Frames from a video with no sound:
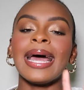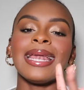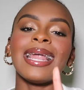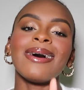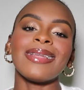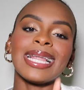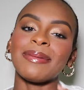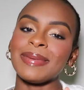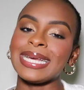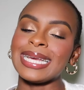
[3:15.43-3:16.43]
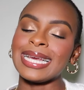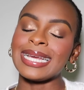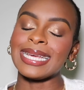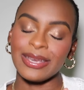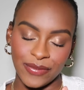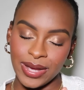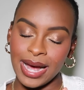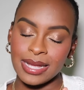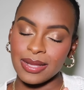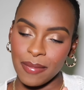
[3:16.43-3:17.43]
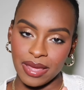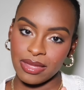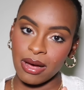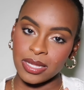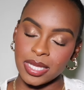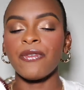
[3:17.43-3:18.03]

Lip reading: Now let me give you guys my thoughts.